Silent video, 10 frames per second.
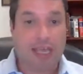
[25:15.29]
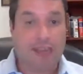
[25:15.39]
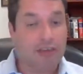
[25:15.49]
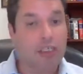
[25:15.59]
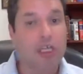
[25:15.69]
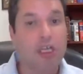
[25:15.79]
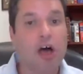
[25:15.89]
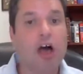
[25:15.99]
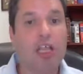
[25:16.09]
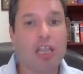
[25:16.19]
And there's a
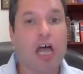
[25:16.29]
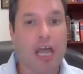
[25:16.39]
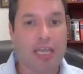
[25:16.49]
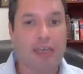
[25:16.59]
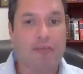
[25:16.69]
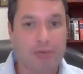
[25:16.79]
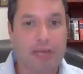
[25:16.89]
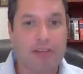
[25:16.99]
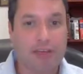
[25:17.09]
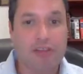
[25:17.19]
long line of
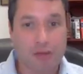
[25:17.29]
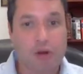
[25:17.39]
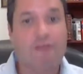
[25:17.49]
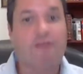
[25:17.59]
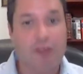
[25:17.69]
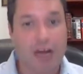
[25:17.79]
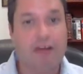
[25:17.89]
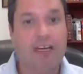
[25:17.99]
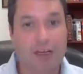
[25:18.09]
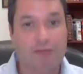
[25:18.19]
presidents who are
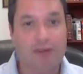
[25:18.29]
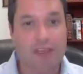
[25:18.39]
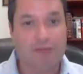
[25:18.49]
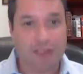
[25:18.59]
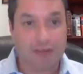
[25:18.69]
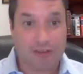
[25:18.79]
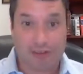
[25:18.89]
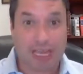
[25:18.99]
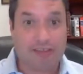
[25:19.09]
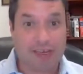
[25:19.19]
very dear friends of Israel.
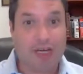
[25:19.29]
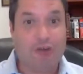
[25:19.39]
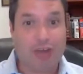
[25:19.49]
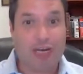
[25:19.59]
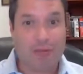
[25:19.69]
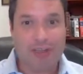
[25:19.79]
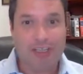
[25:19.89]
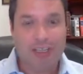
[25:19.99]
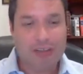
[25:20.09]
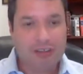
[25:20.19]
So that's an
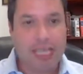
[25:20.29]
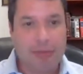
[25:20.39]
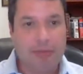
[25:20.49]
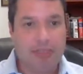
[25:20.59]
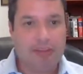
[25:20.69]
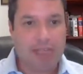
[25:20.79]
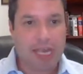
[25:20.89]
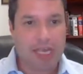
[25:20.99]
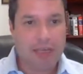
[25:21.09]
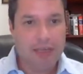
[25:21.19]
incredible statement to
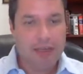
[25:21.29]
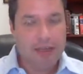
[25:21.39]
say.